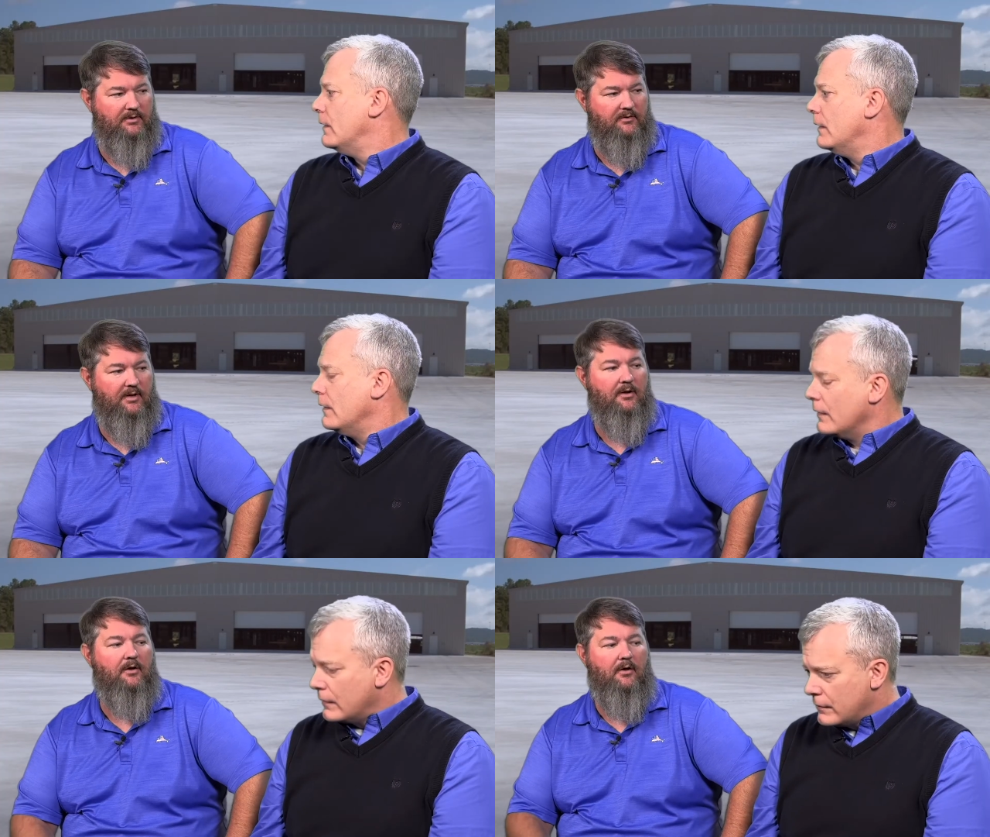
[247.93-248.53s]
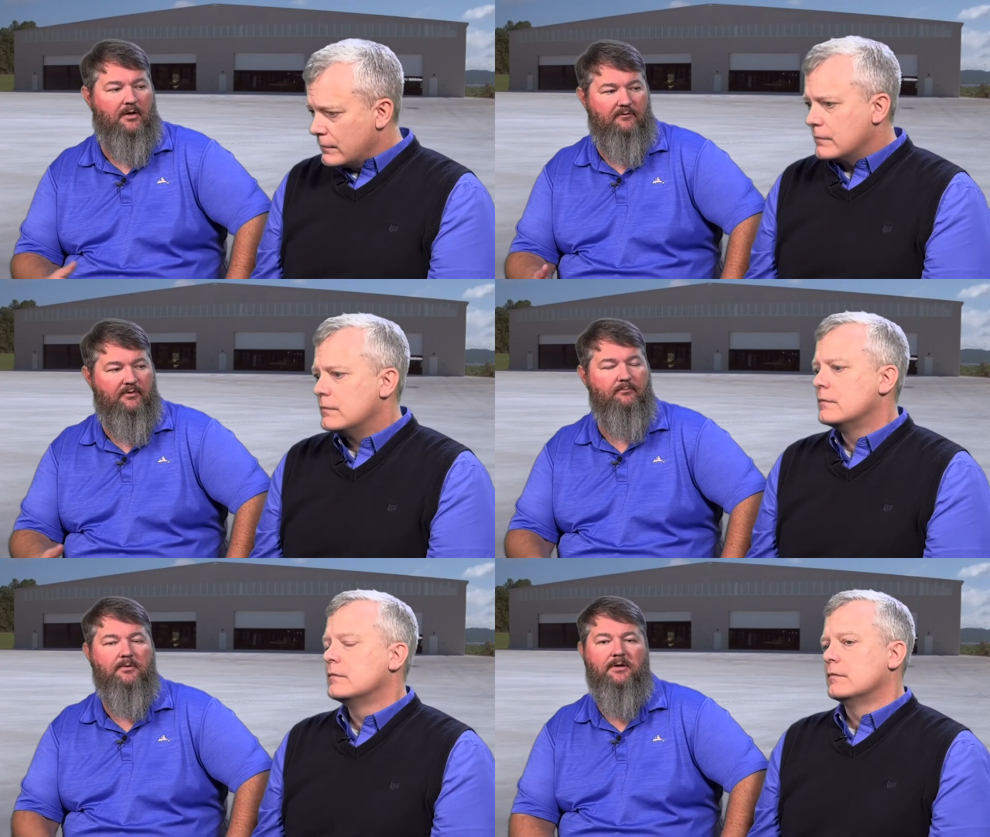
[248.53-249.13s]
Speaker 1: Not all of
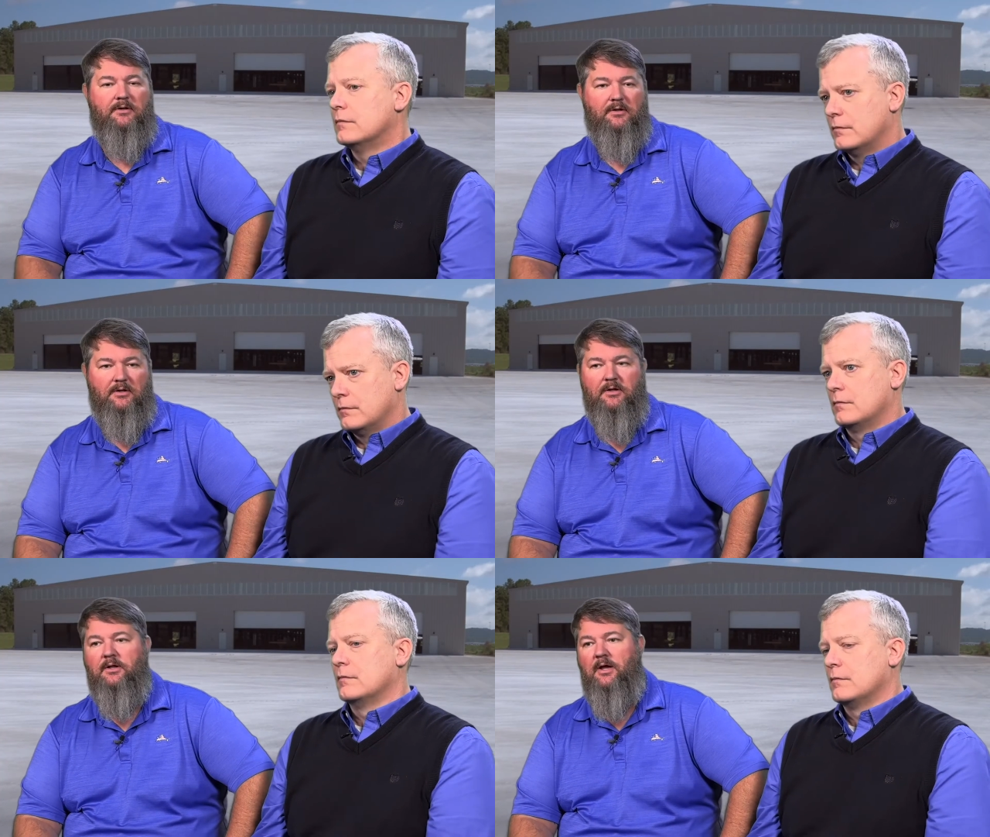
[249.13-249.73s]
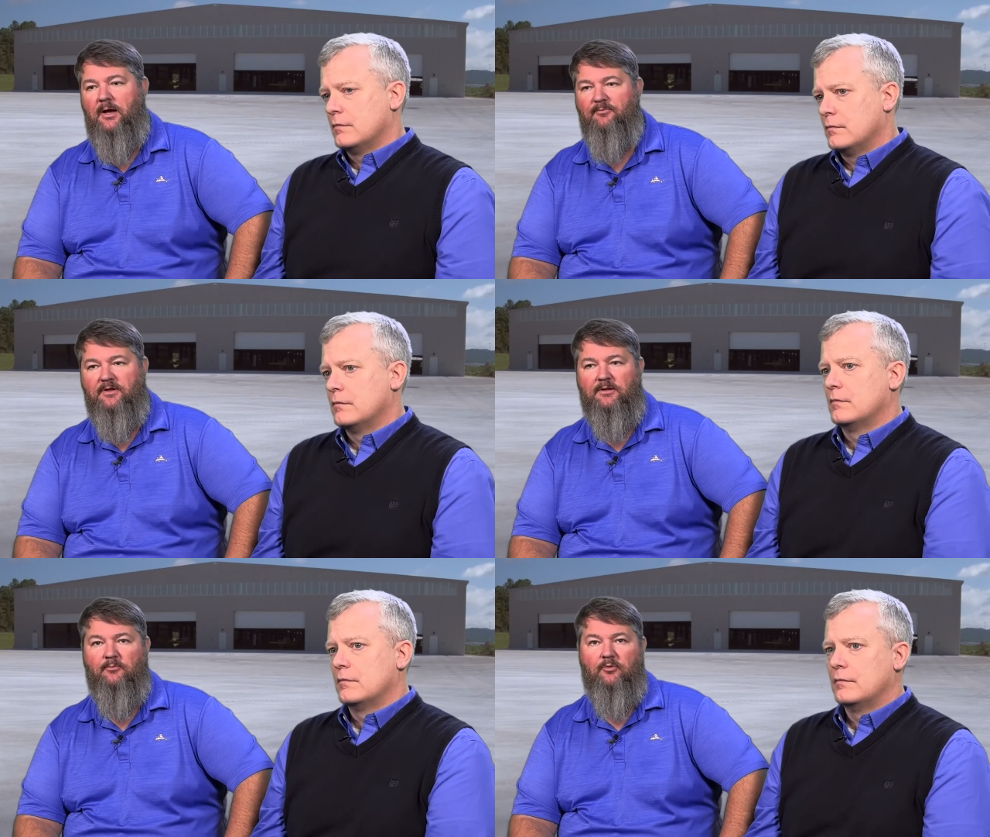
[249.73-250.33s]
it, but I'm
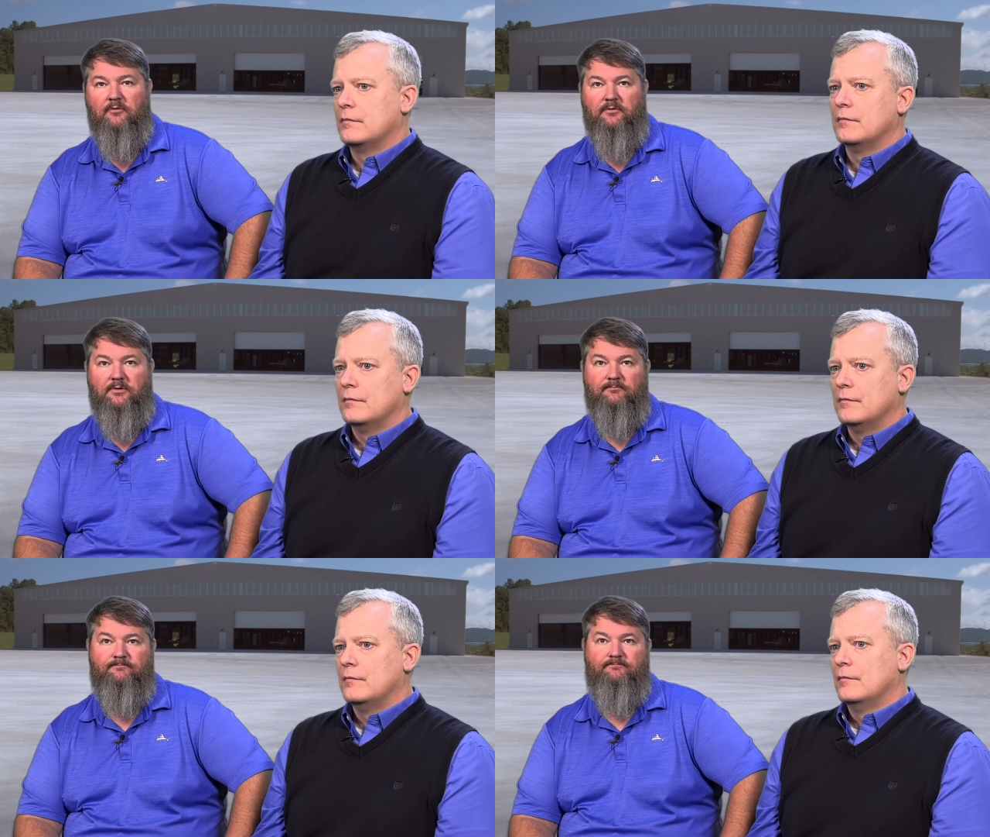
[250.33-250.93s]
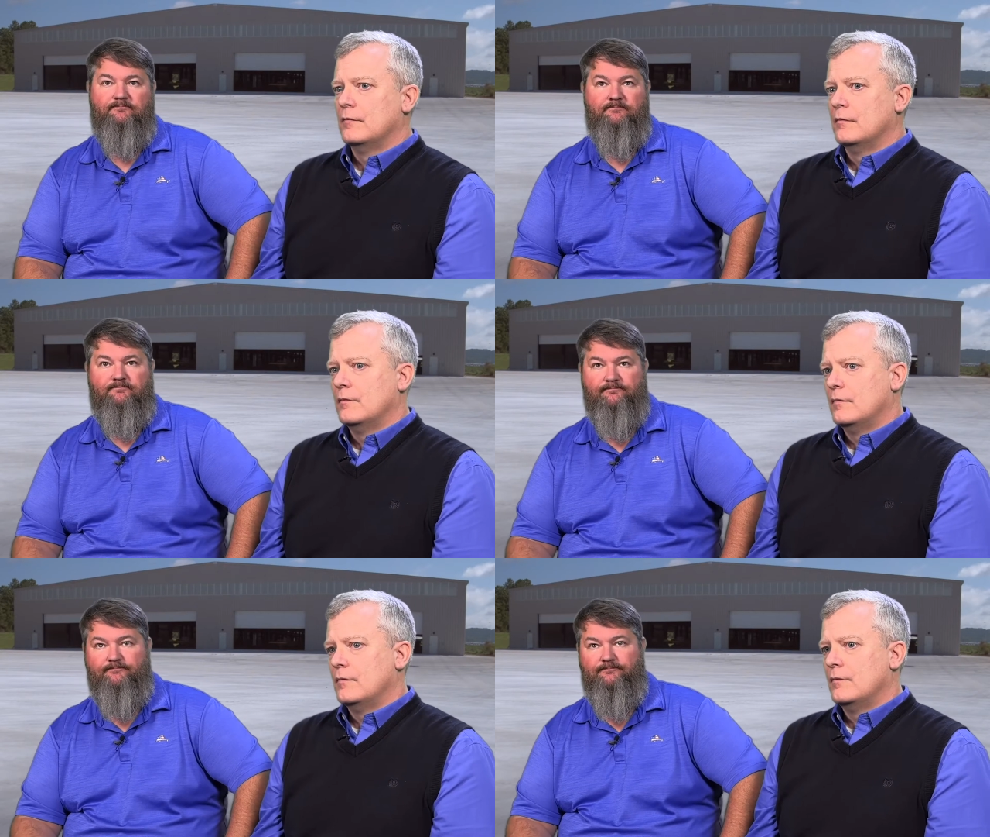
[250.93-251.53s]
thinking more of a
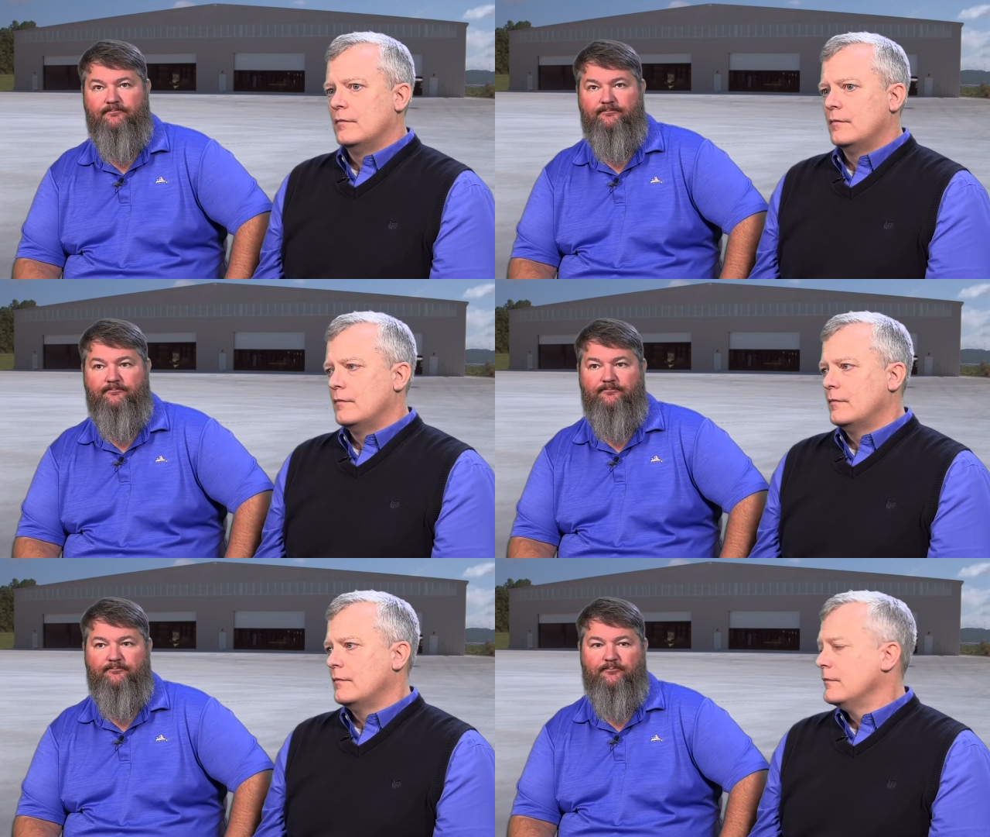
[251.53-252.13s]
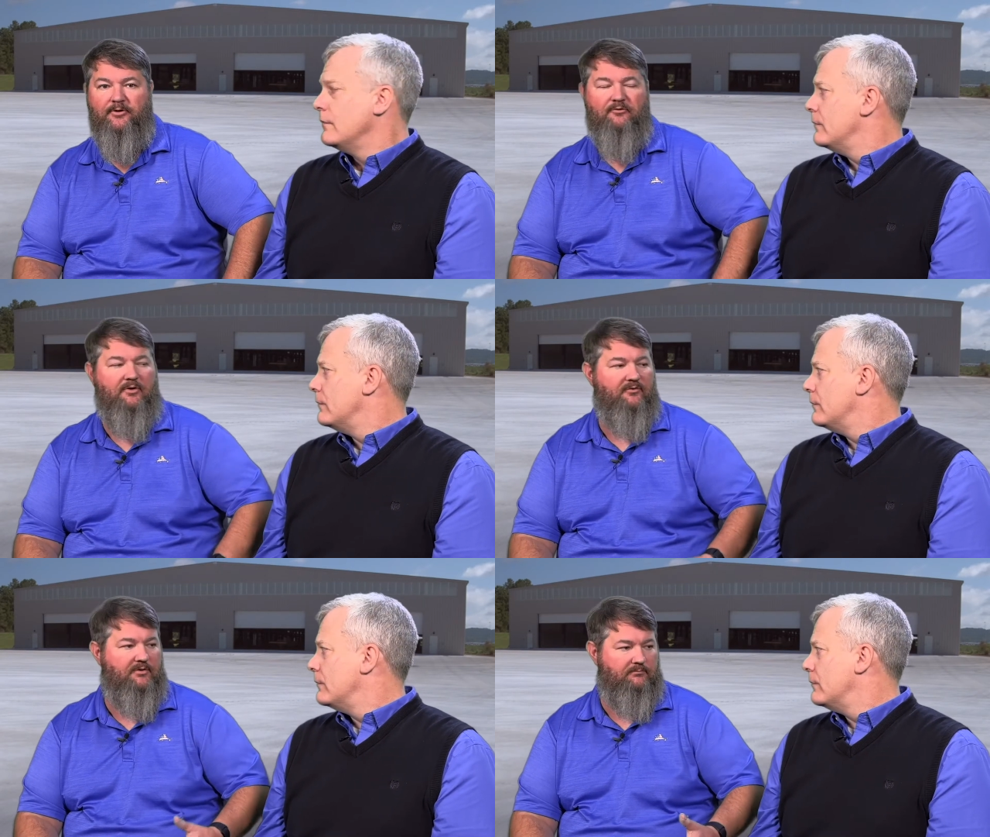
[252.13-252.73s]

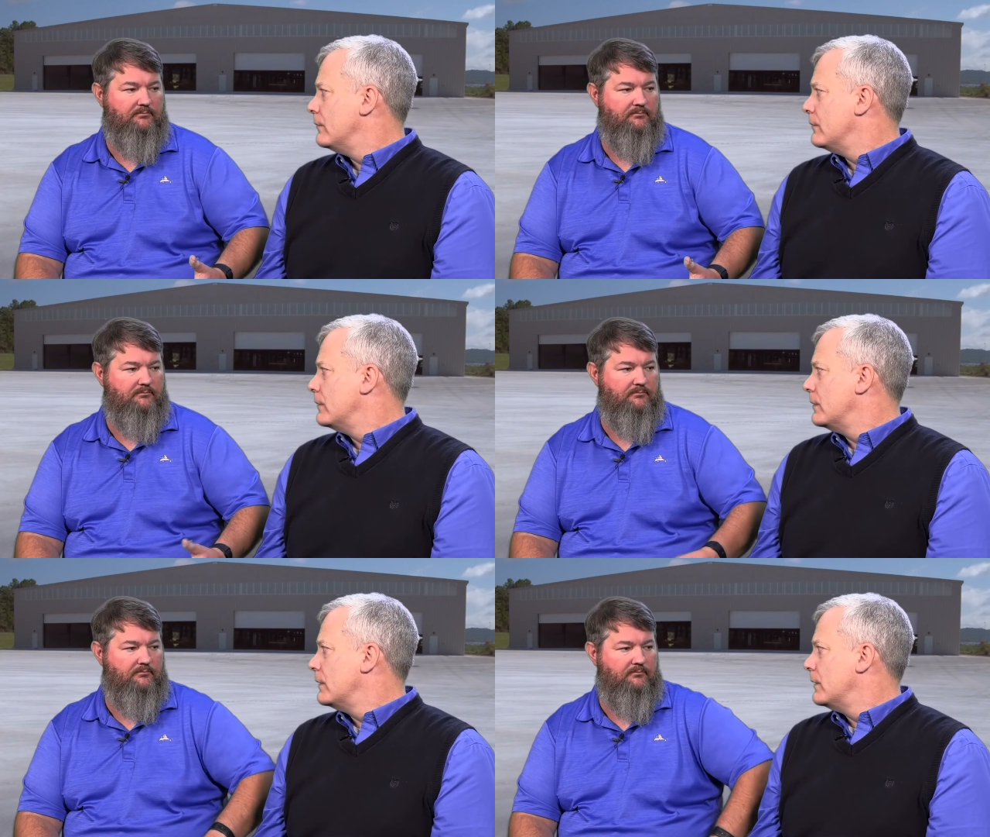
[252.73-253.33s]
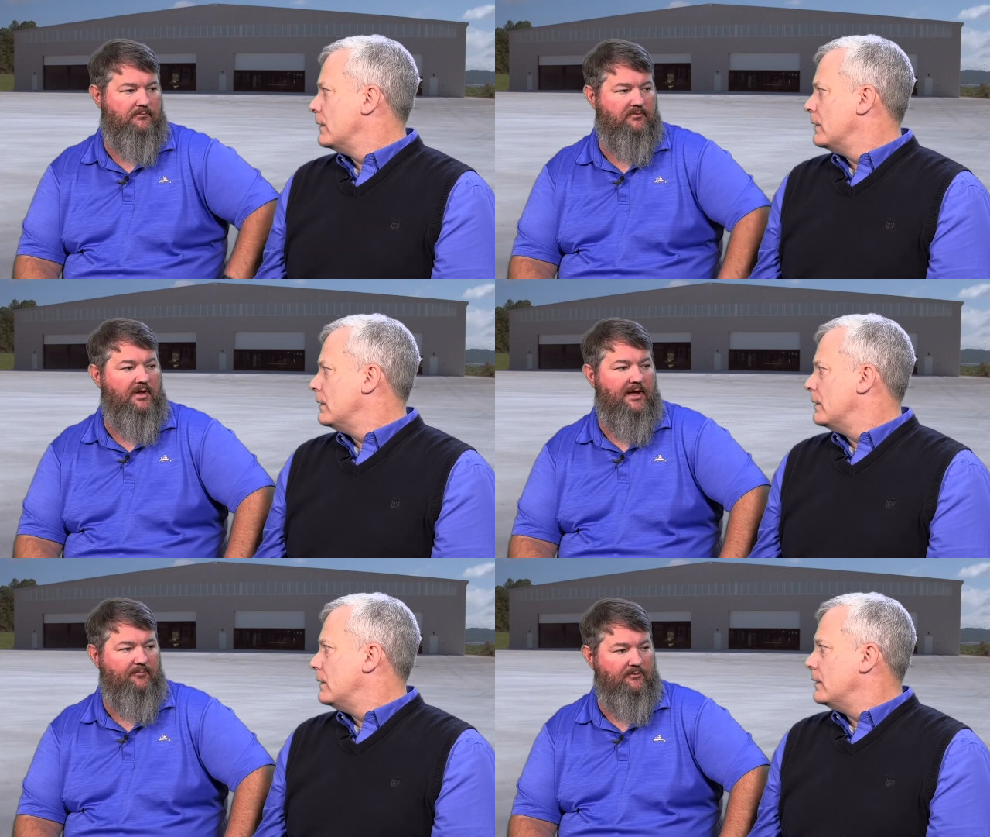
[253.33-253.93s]
pre-stressed
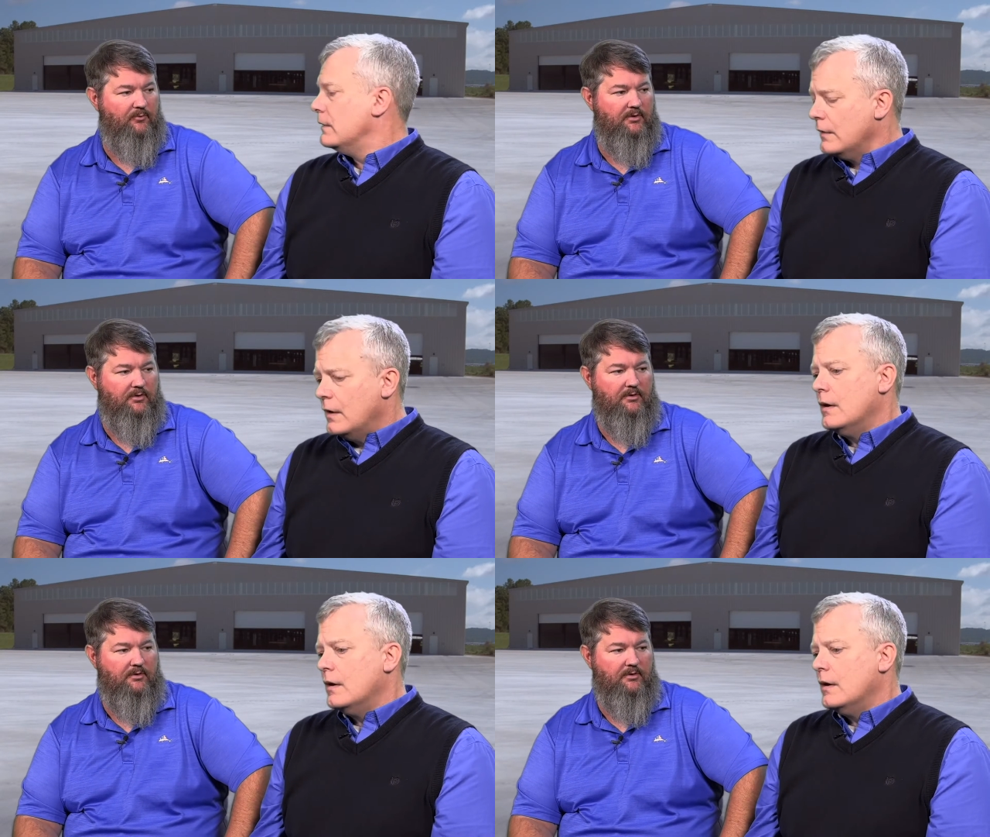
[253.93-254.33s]
slabs and whatnot.